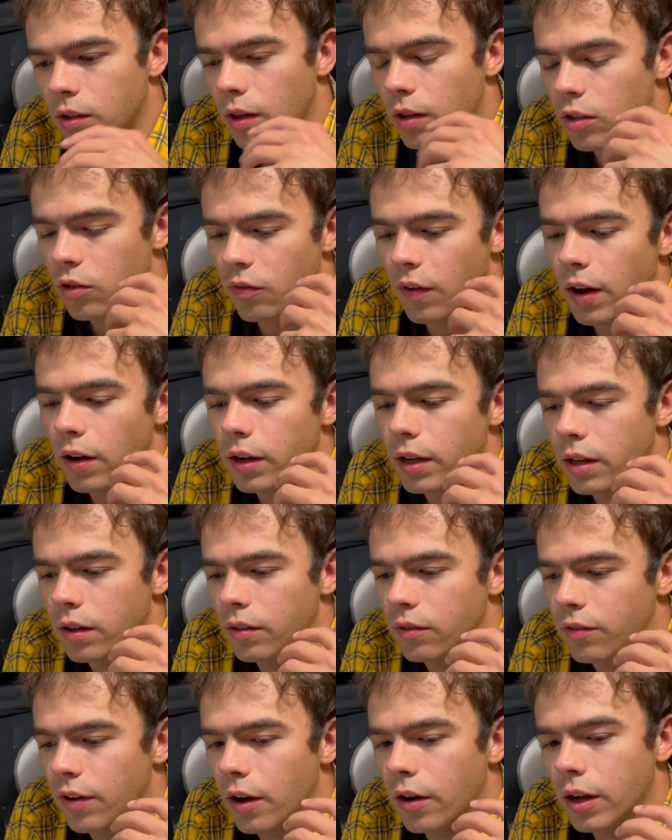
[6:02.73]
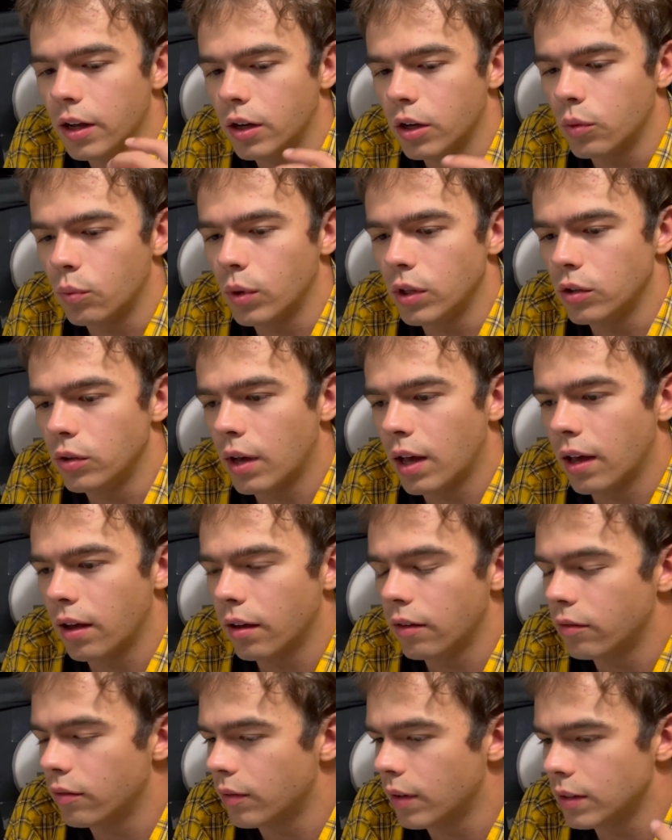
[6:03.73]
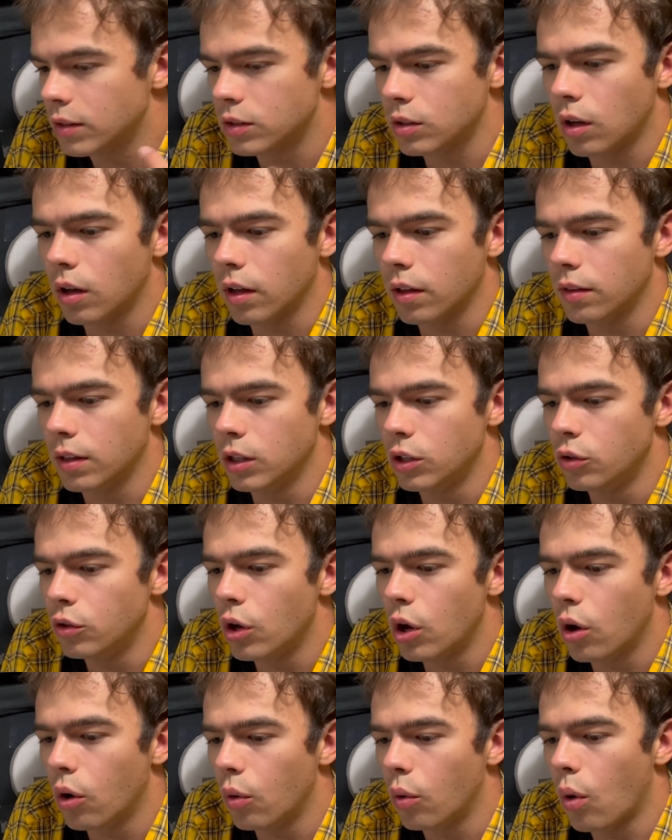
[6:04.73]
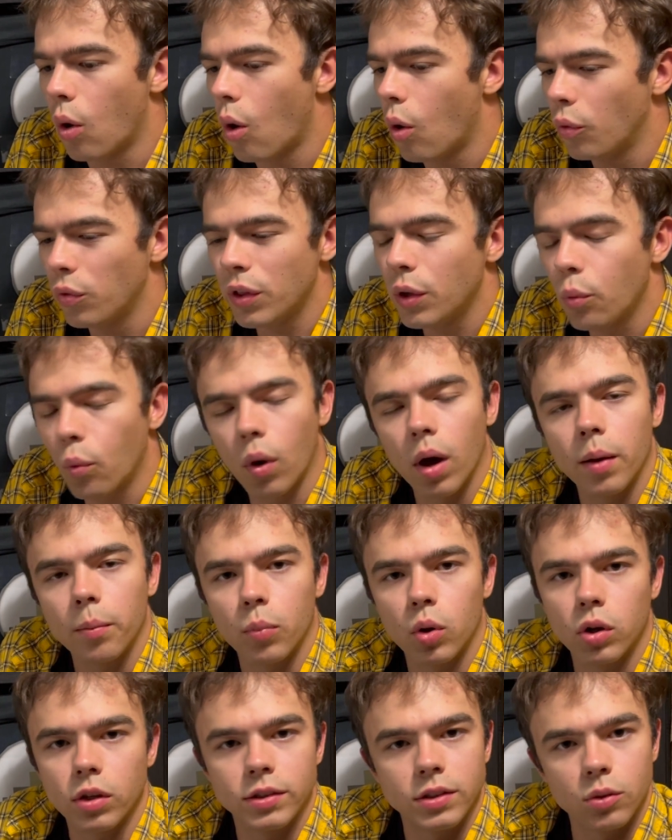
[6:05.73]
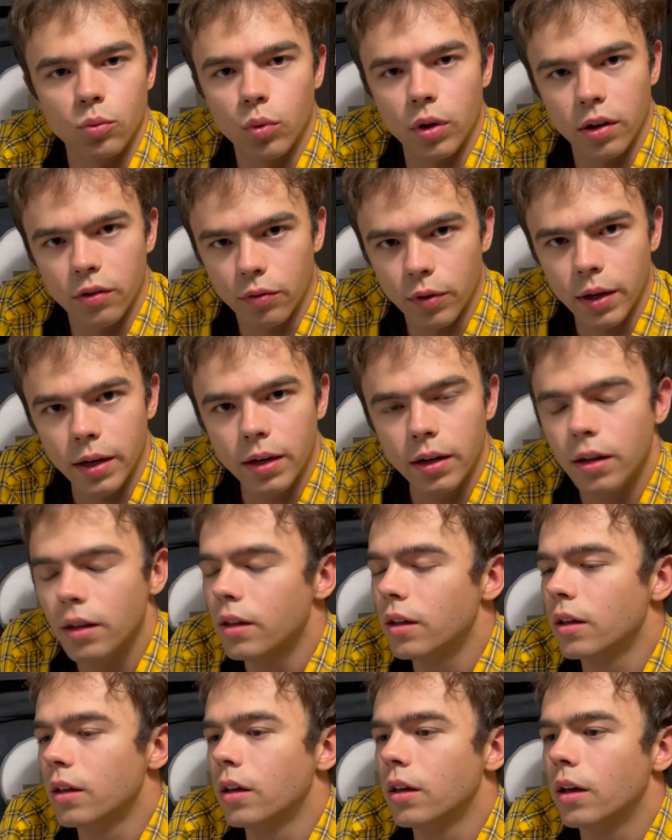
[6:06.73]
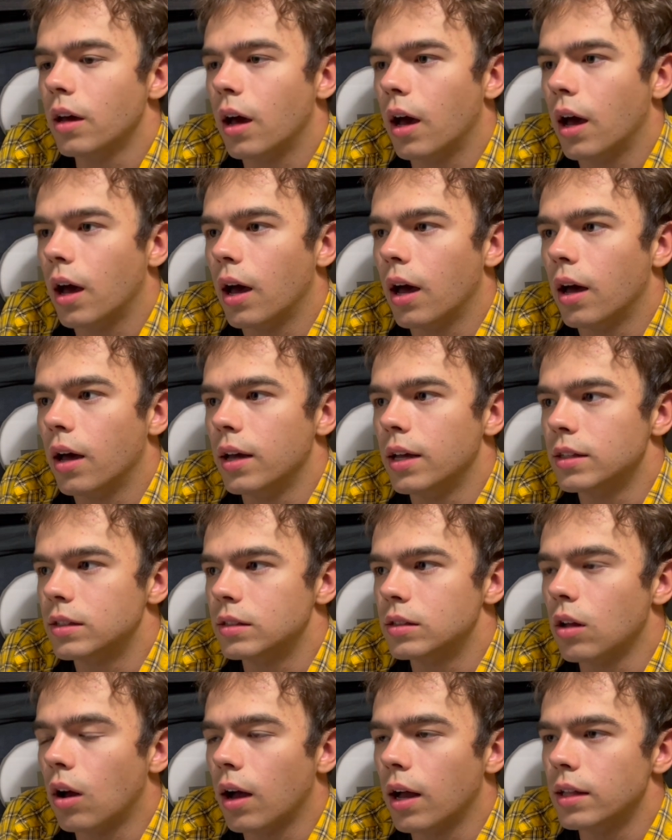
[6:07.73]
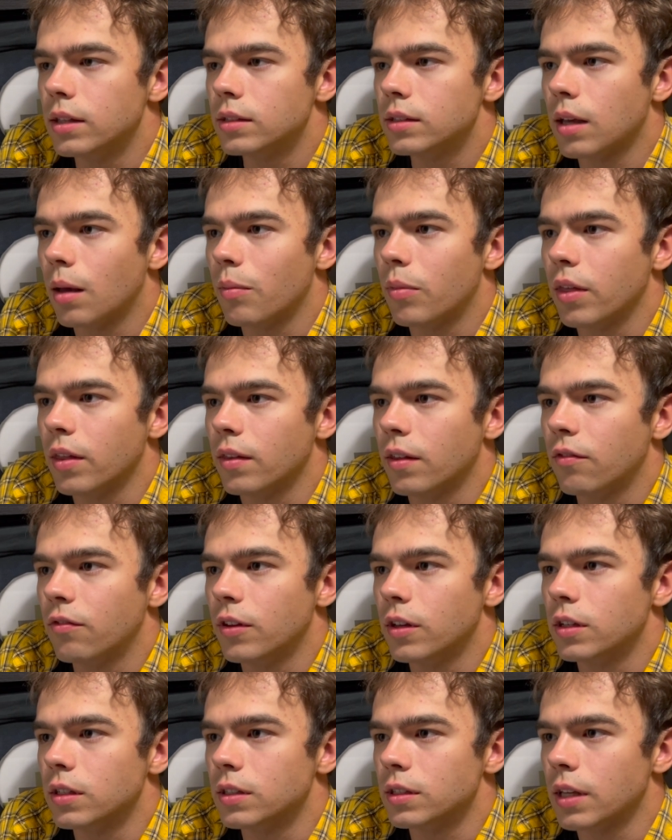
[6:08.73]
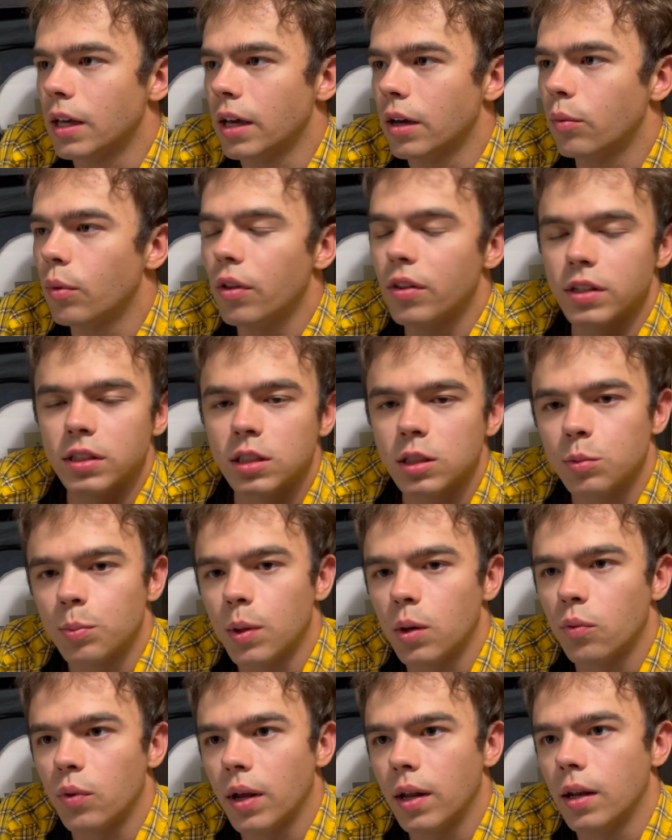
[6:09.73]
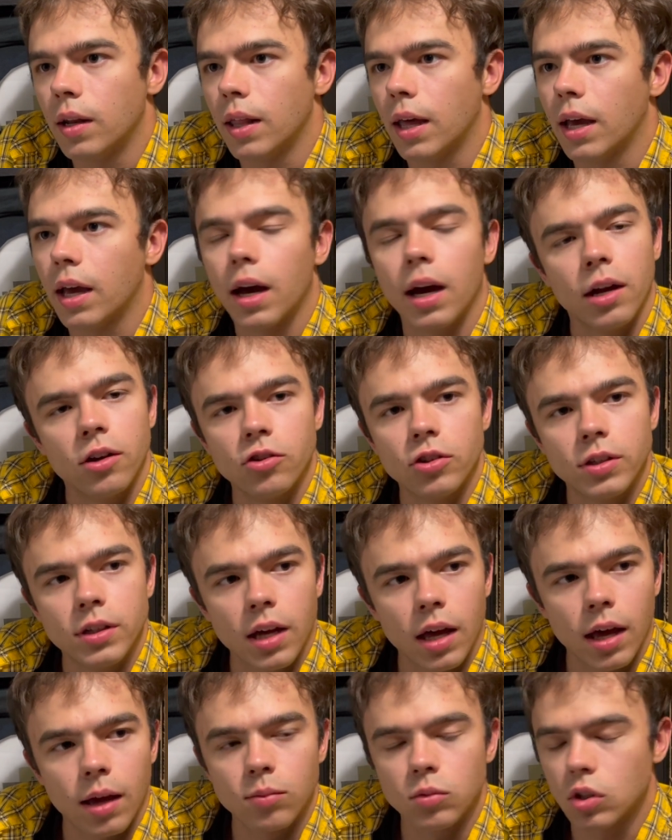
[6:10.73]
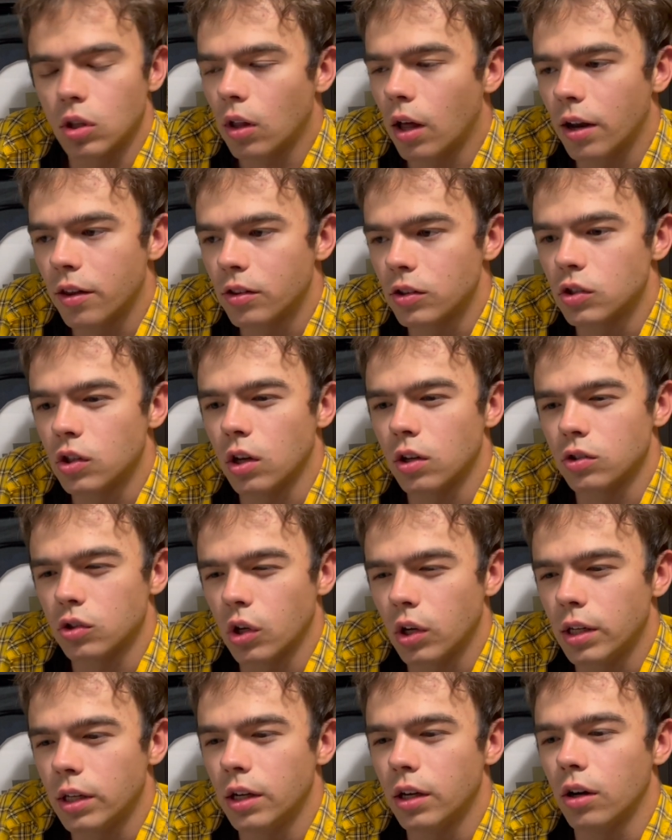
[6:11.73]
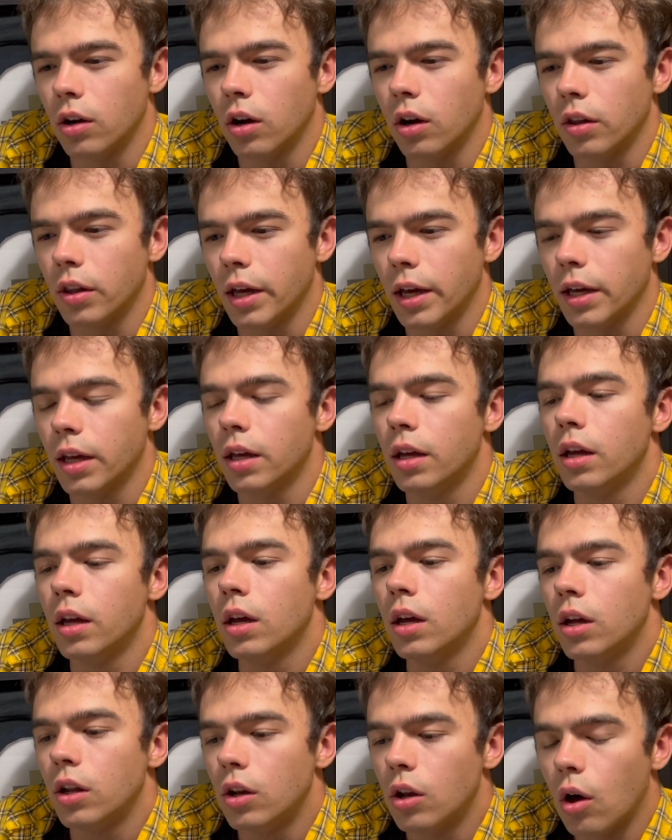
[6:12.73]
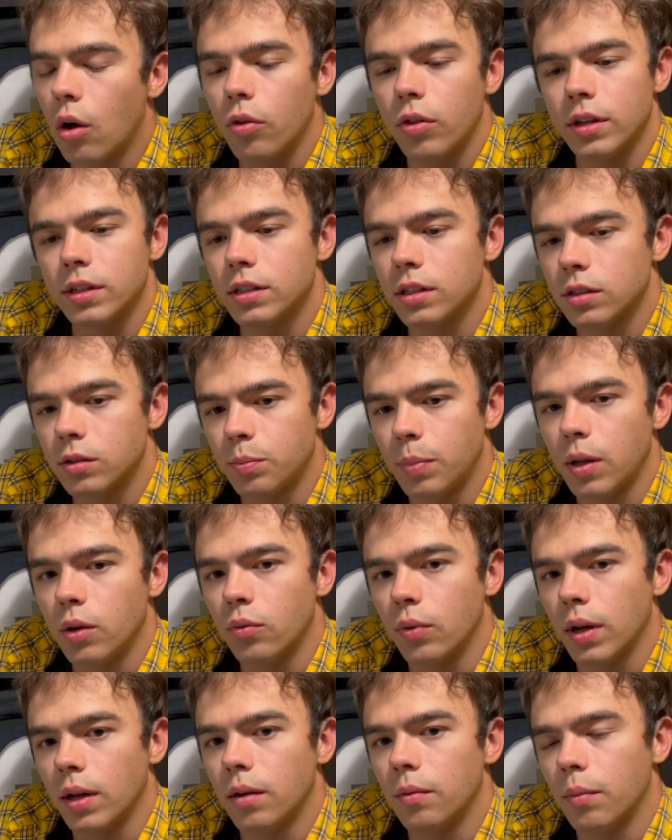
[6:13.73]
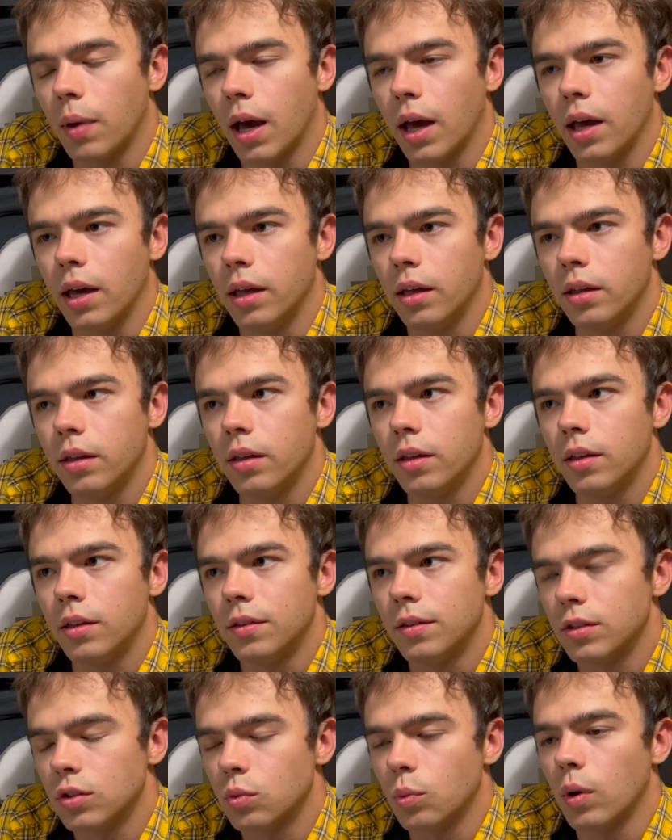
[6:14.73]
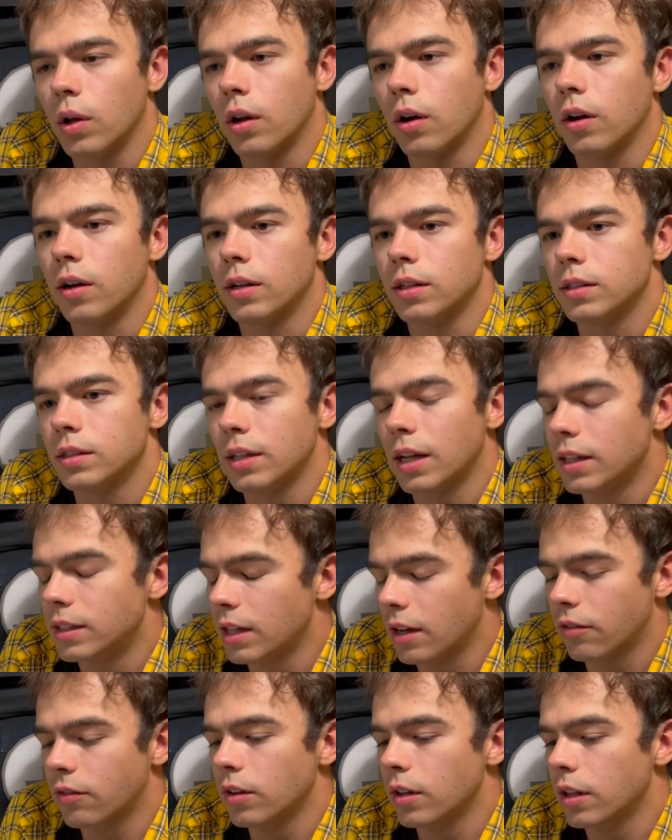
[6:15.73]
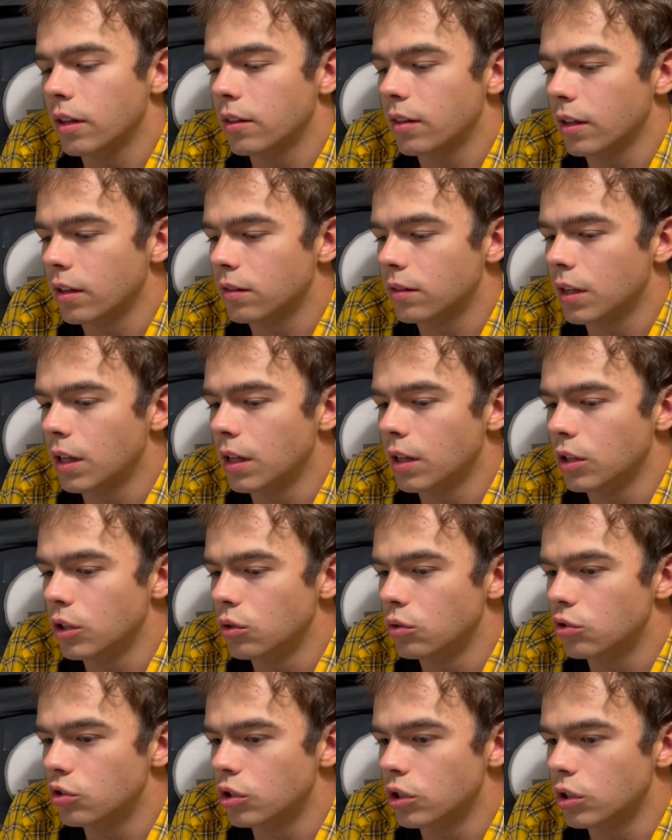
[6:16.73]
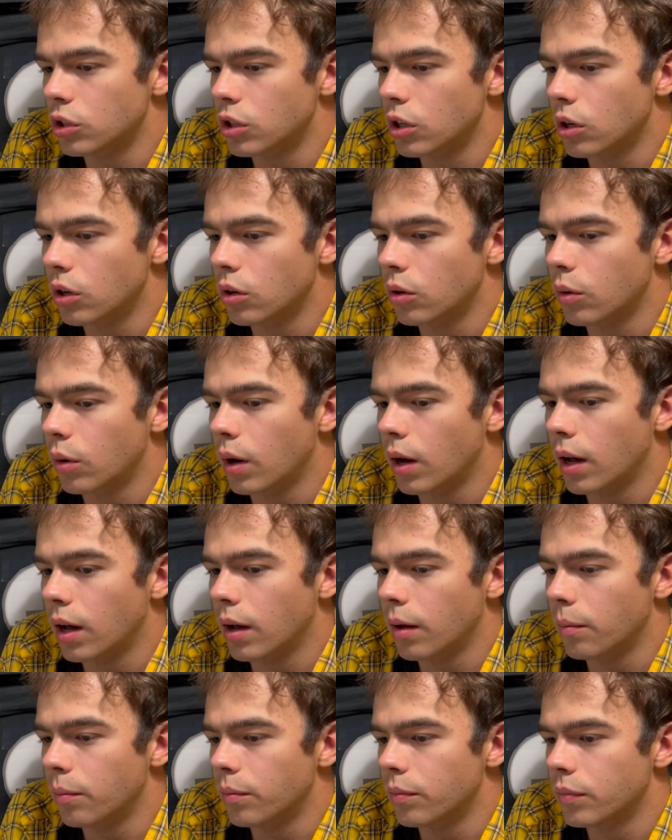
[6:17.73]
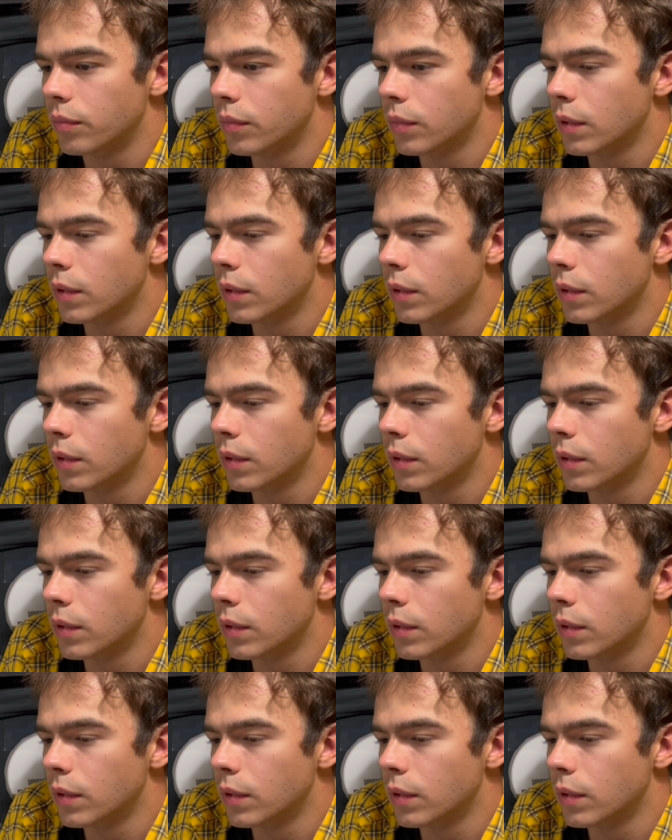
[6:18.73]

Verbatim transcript: it's very very good when you have a song that you know only one person would have written uh, it's not something that feels like, well, this has been written like a hundred times. A lot of the songs on here are like, no, this has been written by this one artist. And I definitely think that you should go um,